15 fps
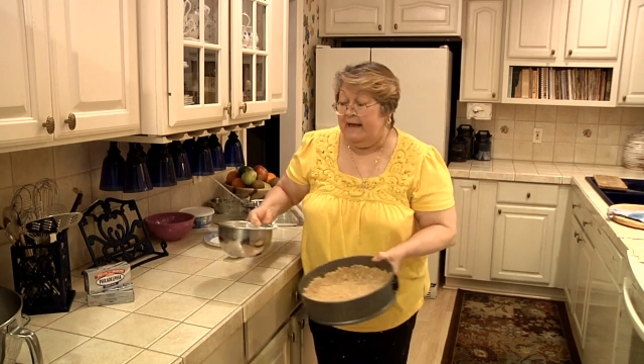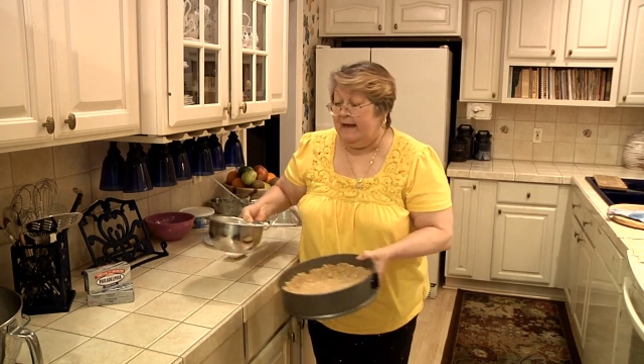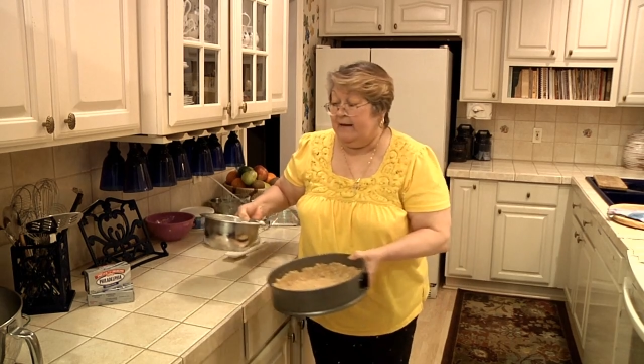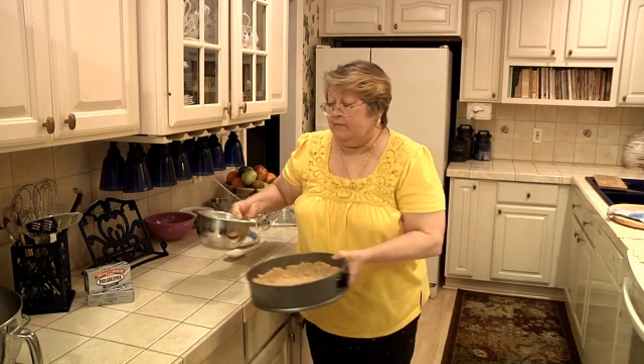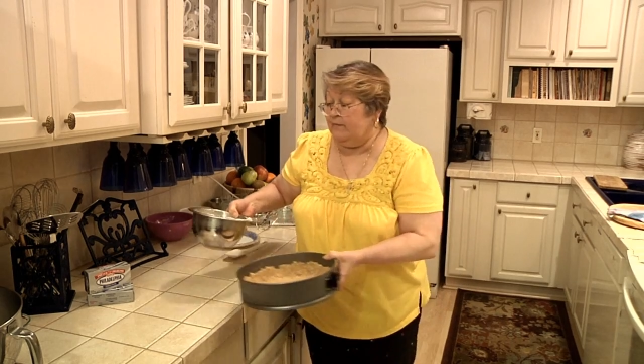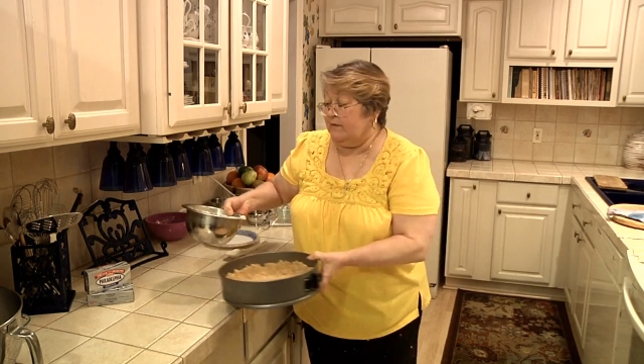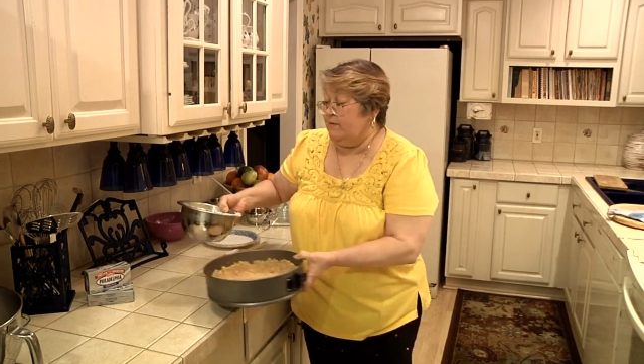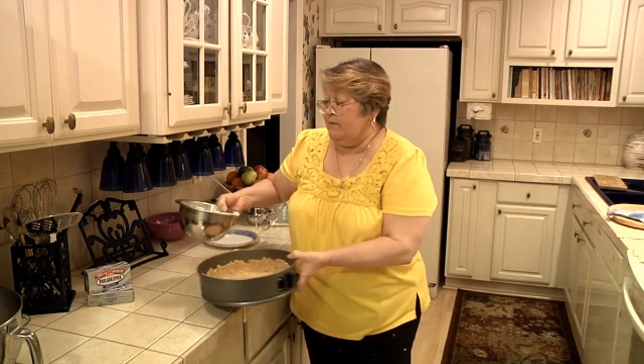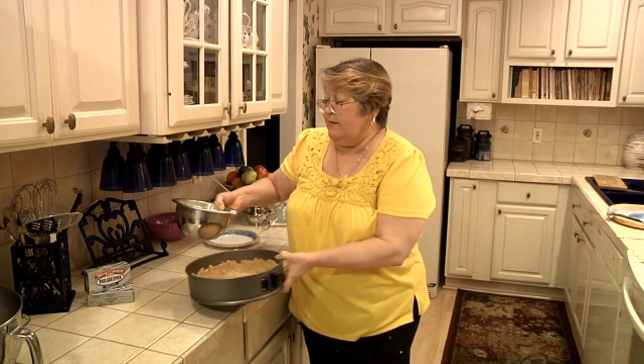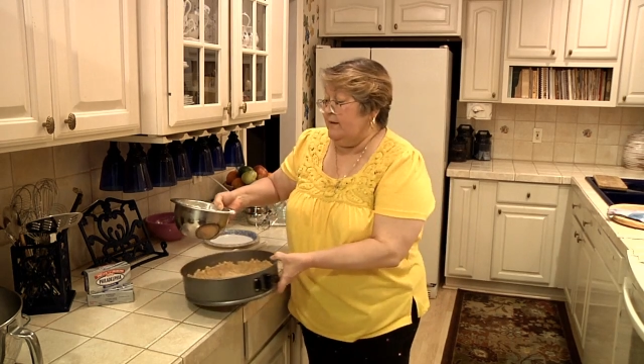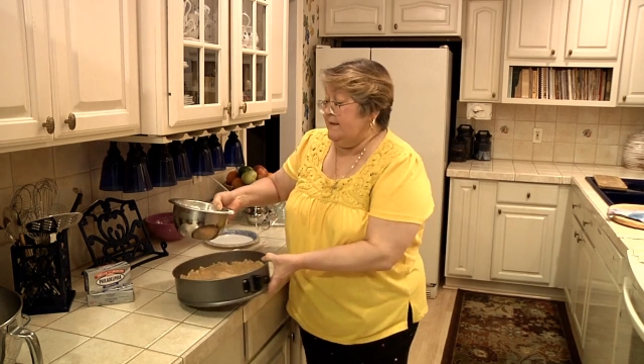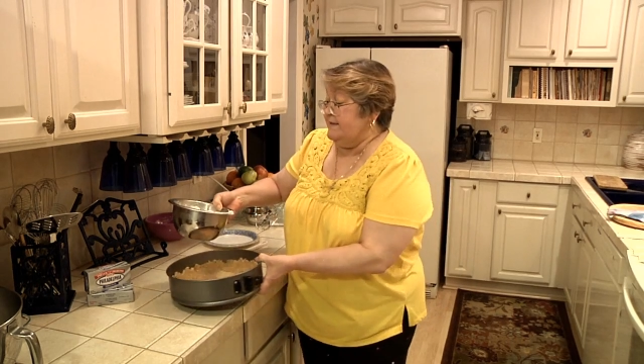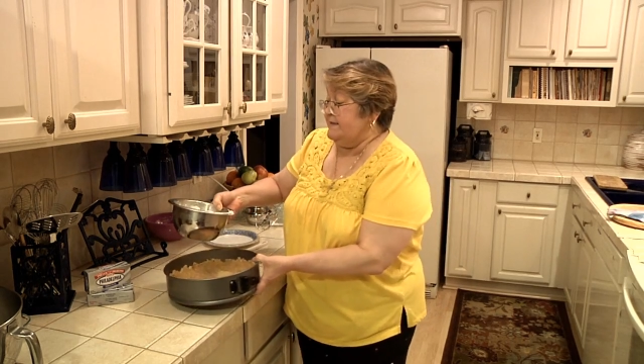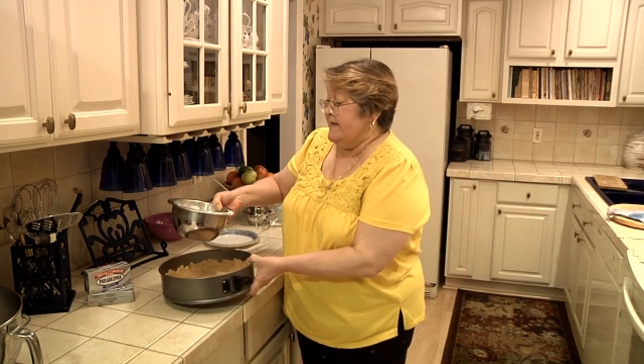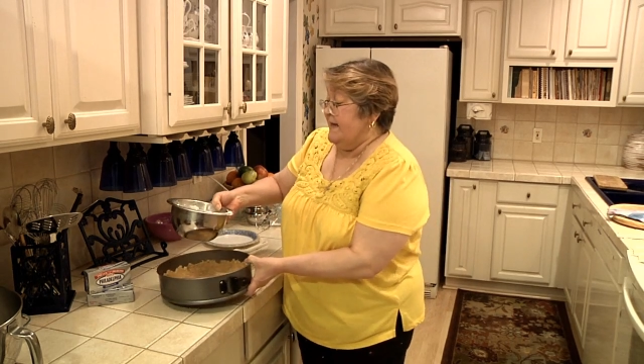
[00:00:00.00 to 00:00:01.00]
And we're
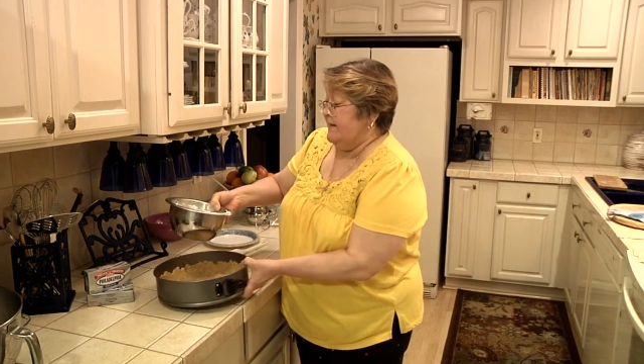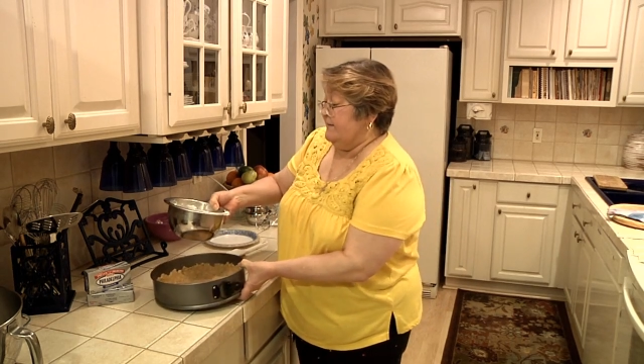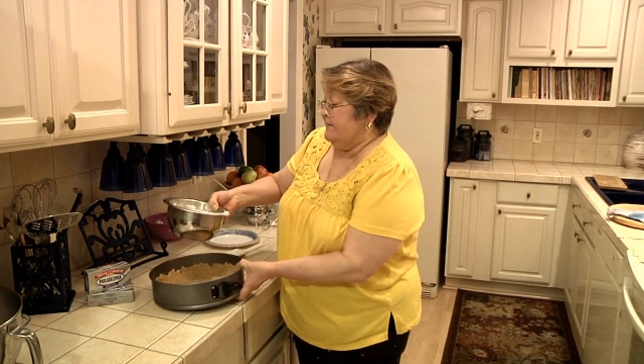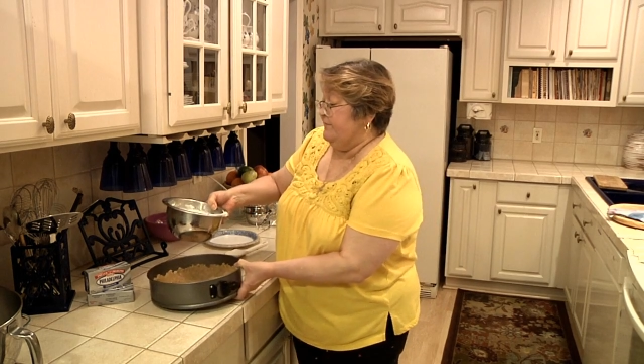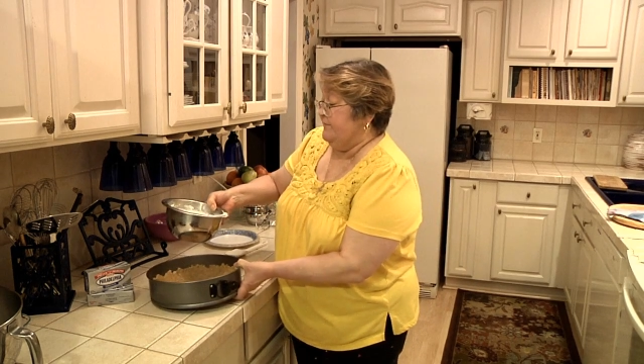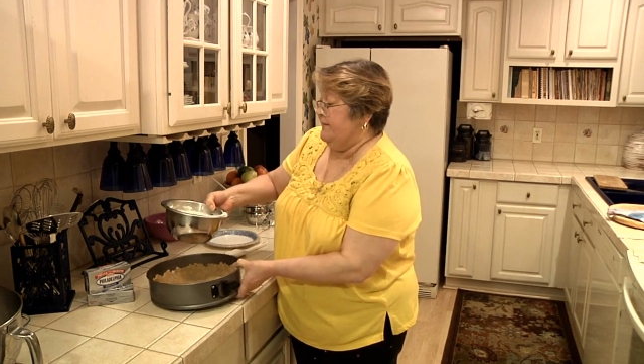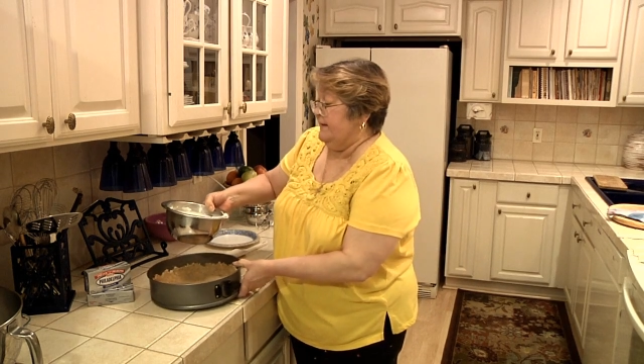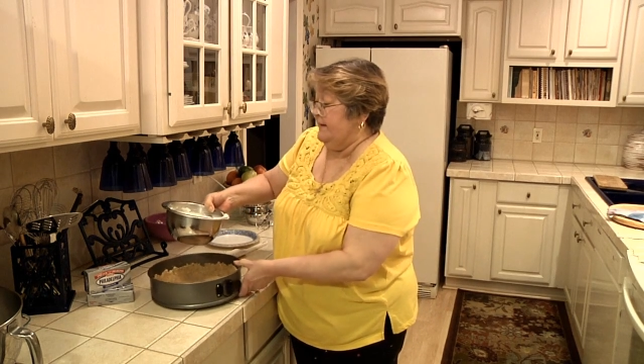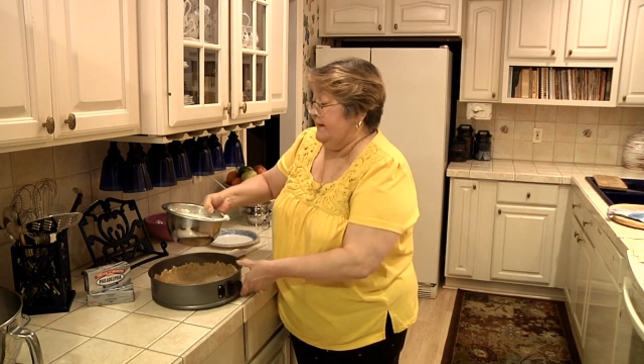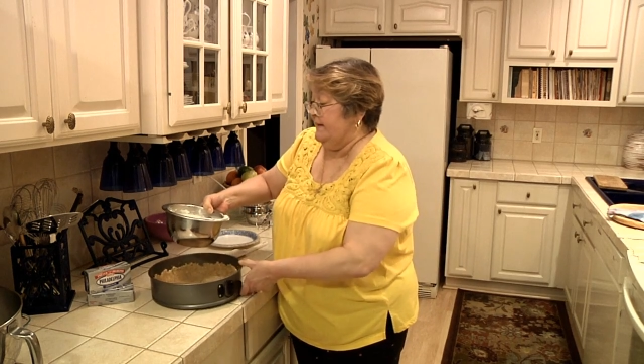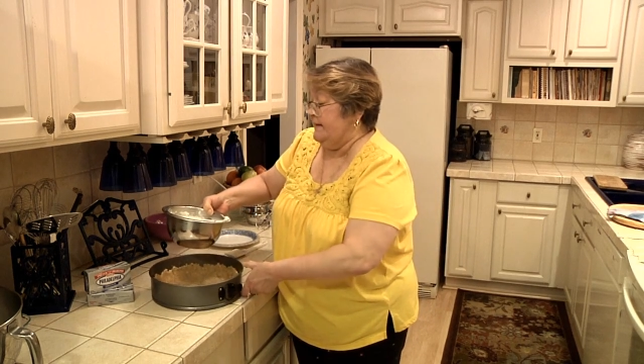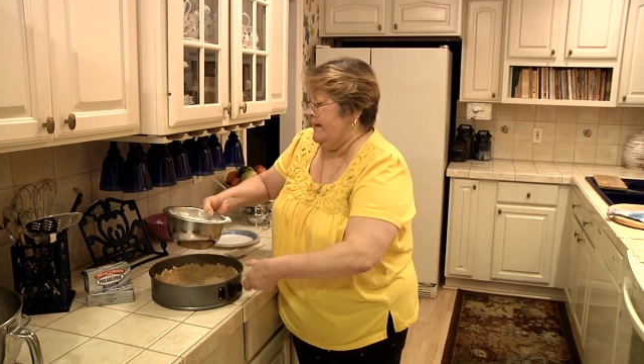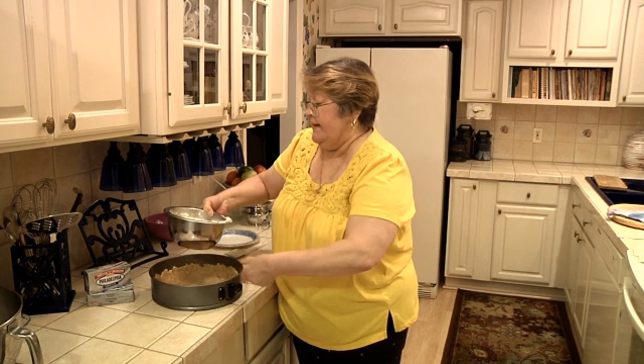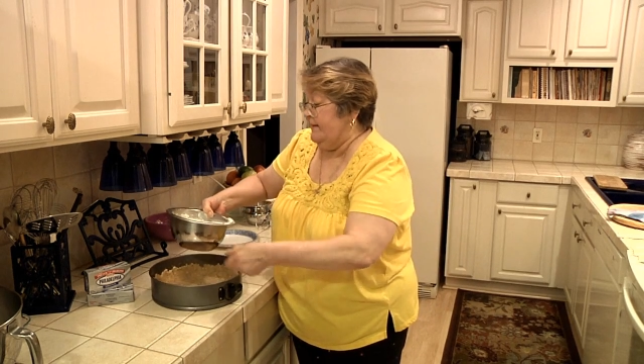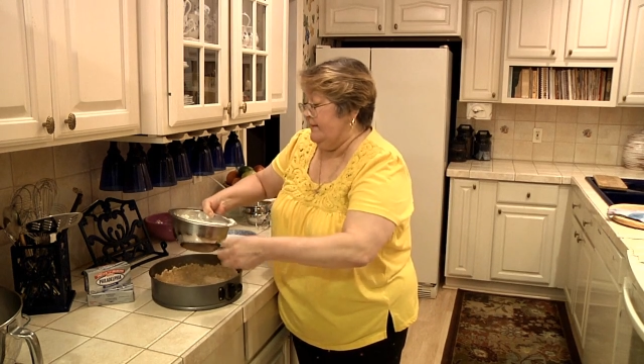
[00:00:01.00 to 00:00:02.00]
going to take the filling
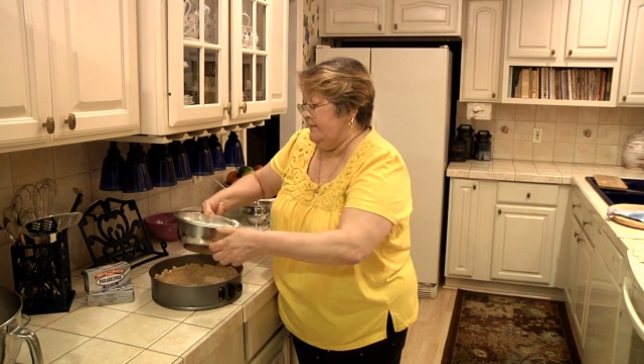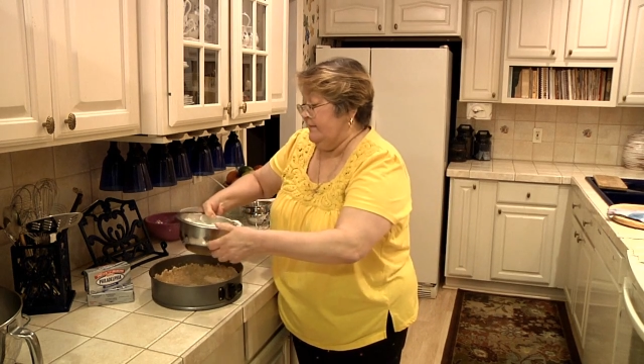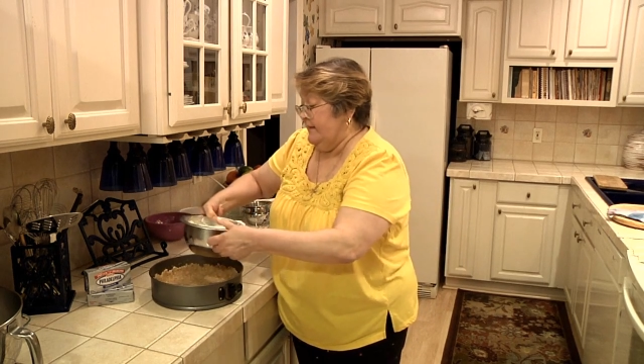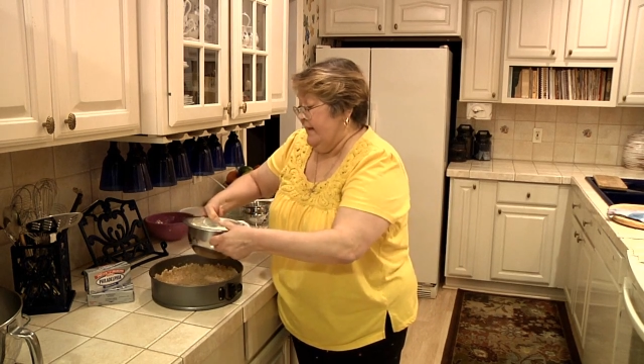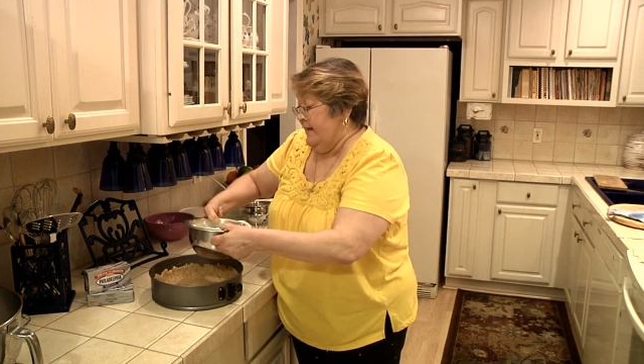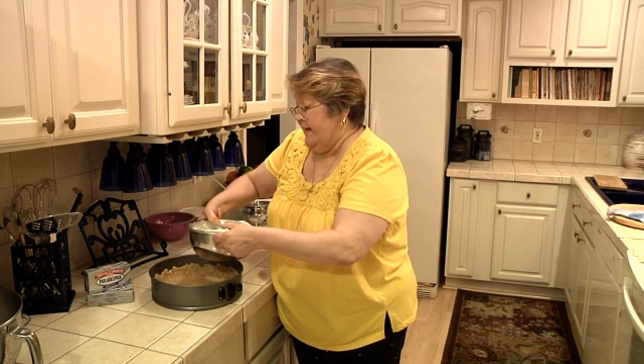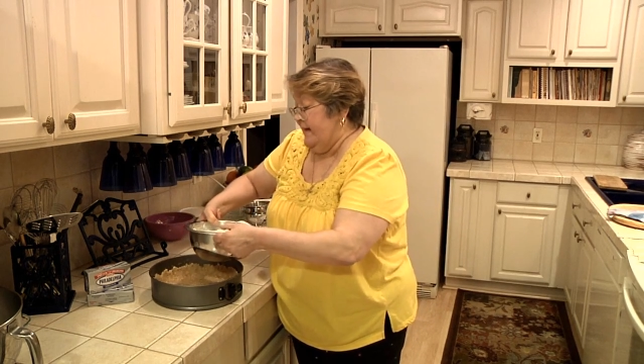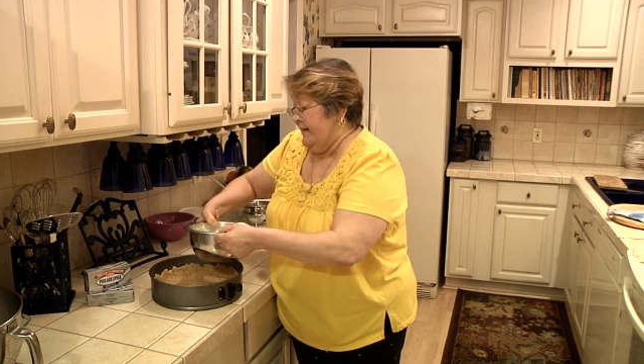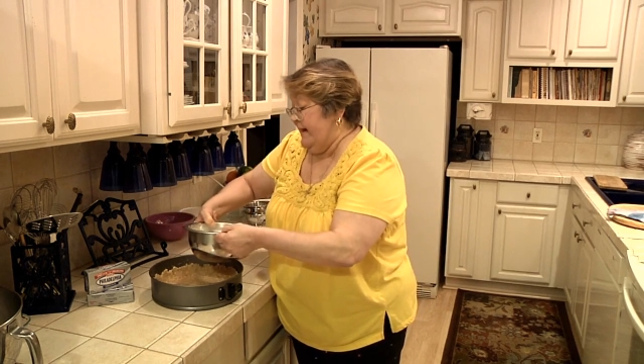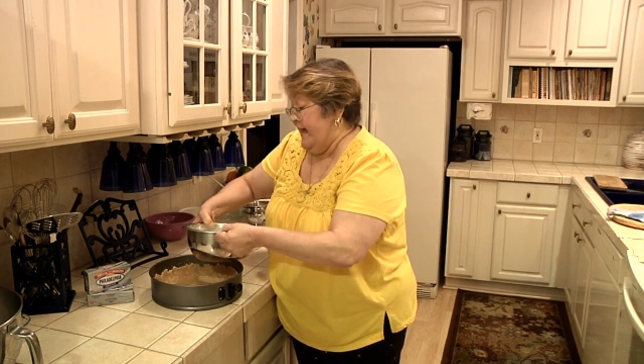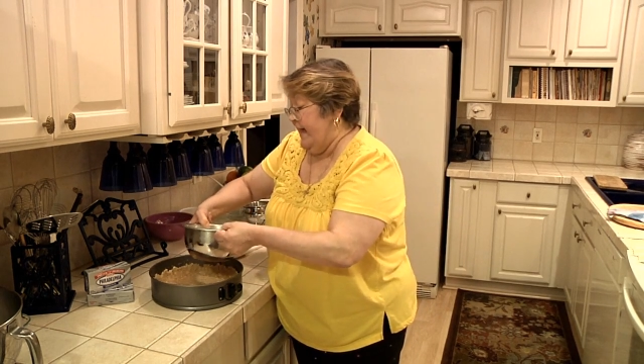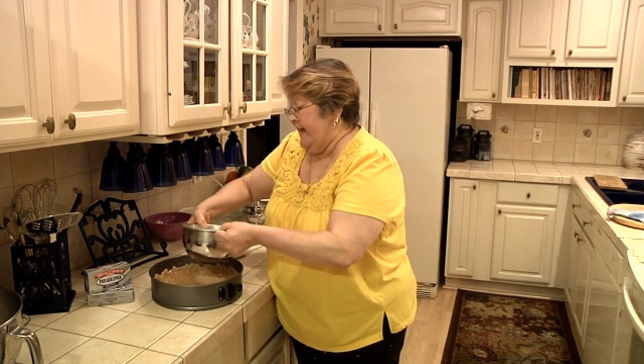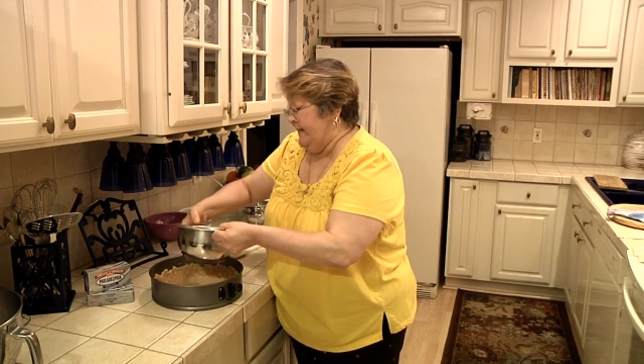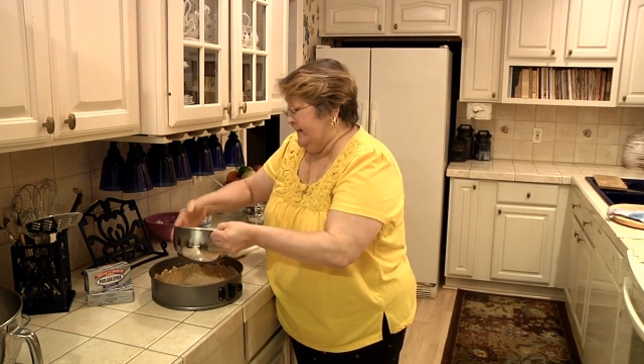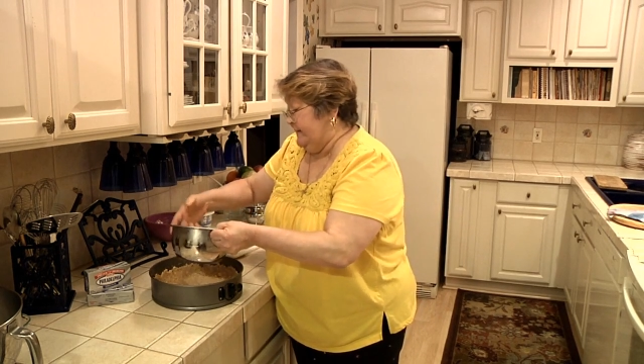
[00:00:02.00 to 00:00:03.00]
now and
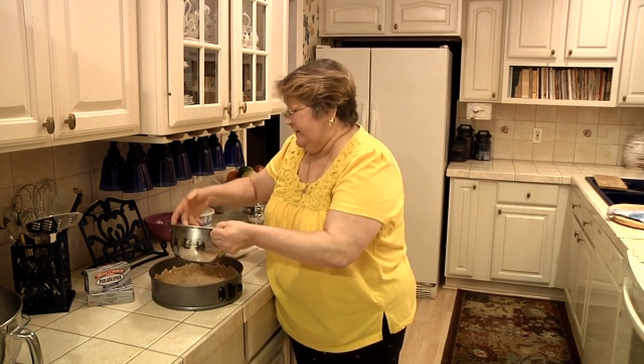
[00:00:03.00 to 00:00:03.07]
add